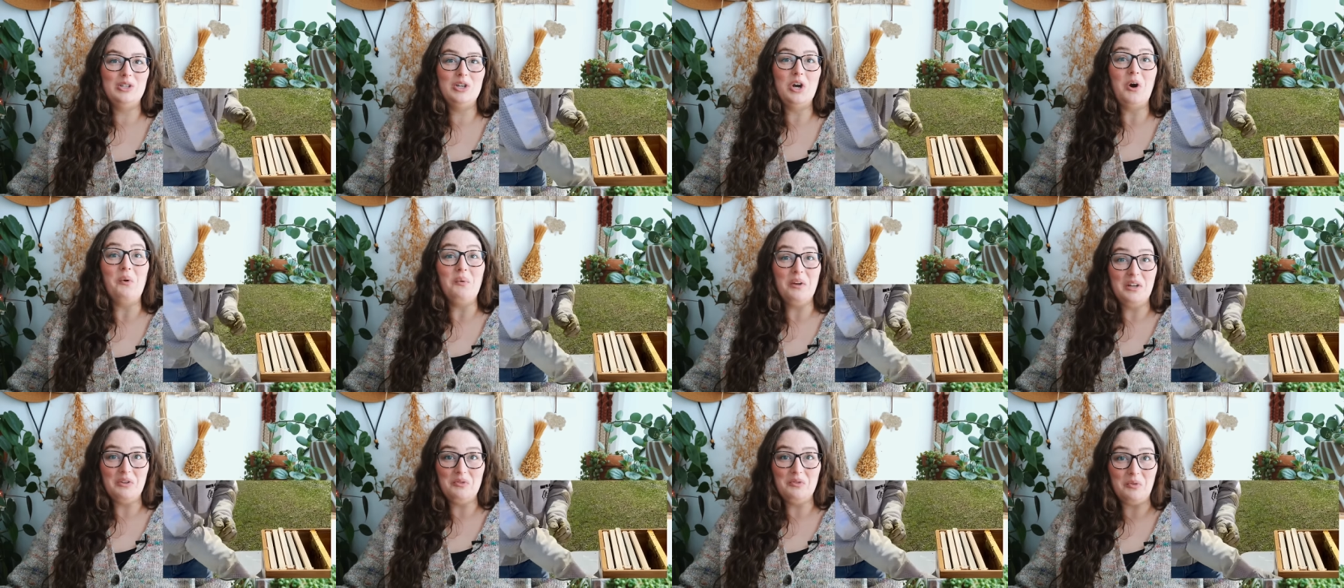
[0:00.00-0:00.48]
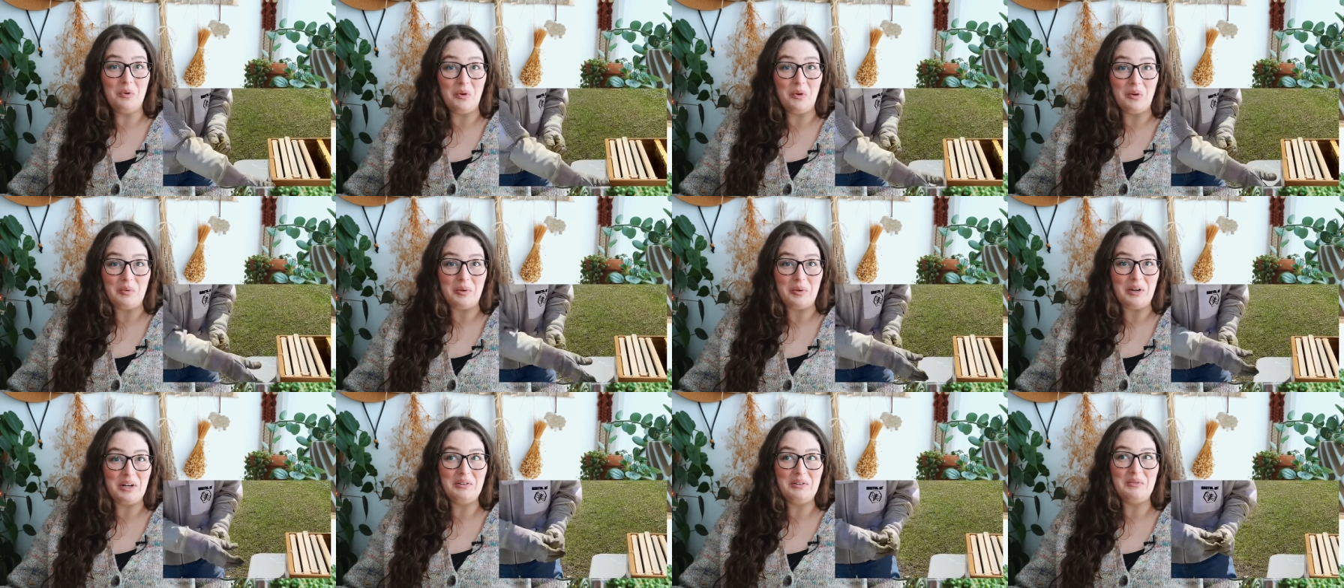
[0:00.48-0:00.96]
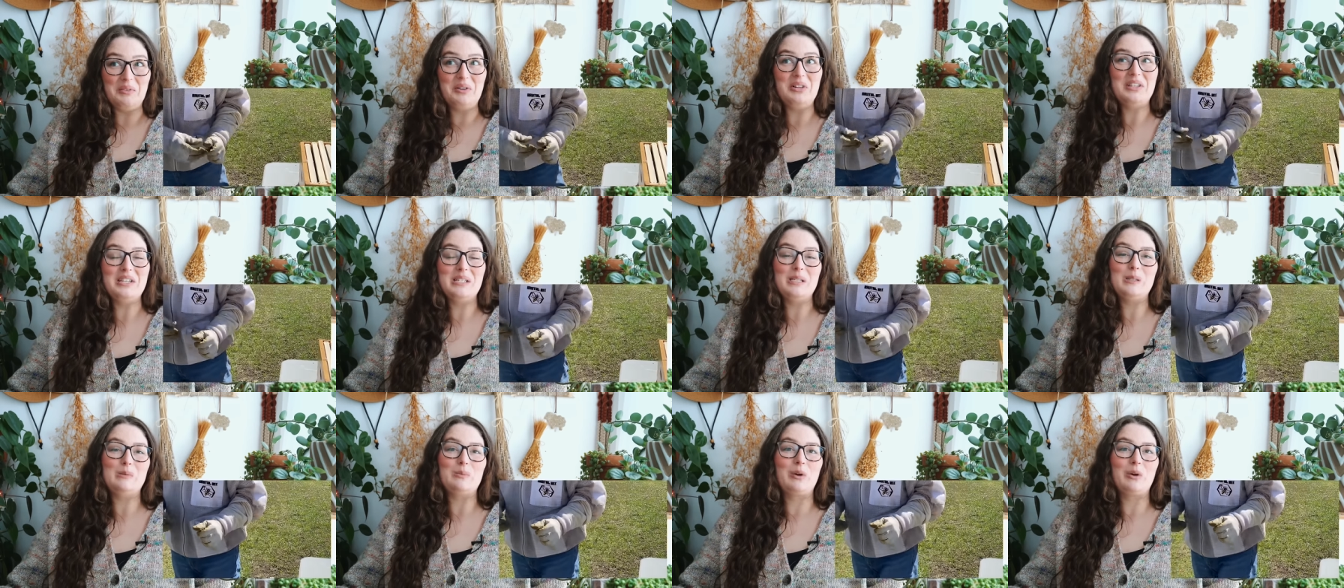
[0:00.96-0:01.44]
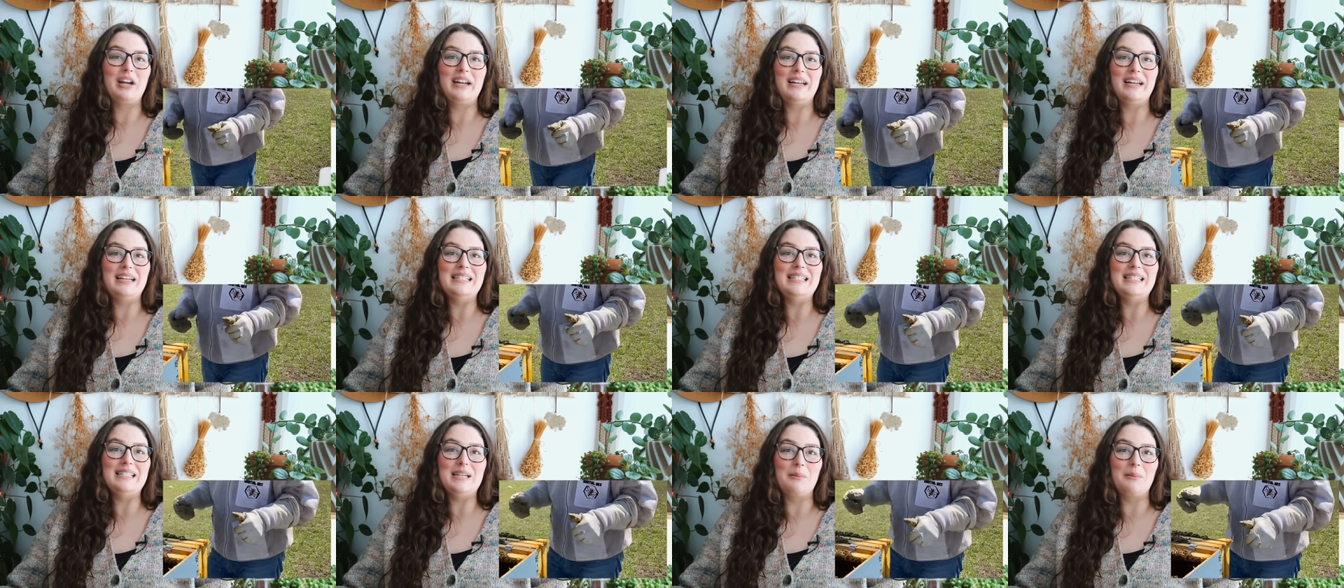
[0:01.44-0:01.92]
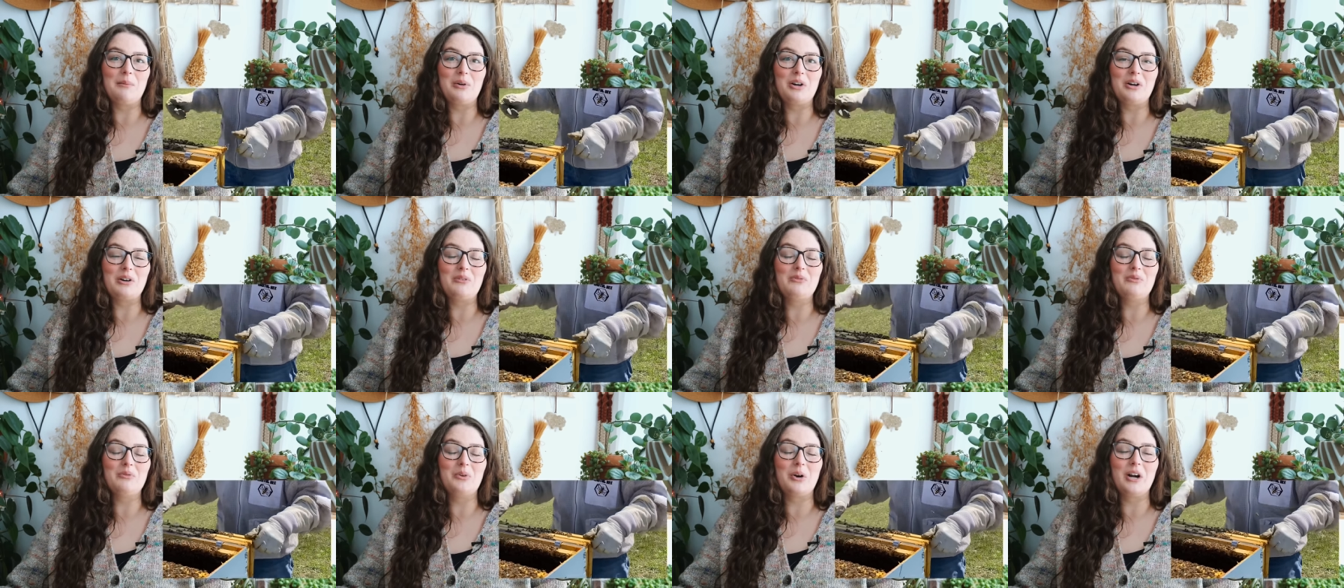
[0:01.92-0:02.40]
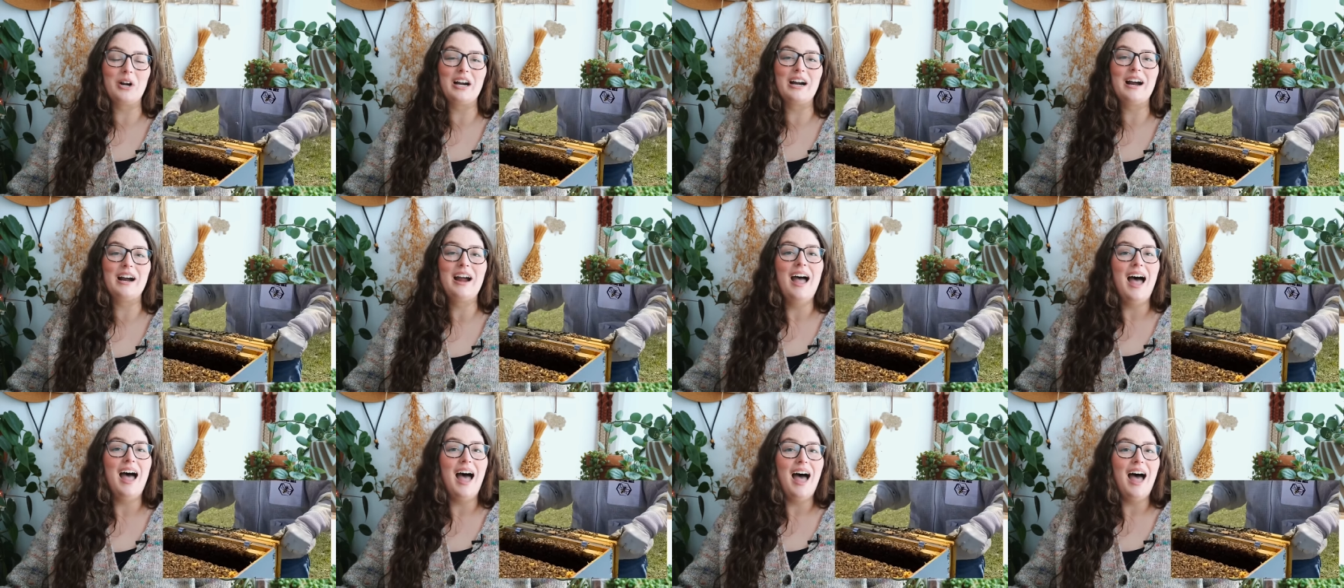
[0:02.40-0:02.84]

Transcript: going forward for this spring and summer for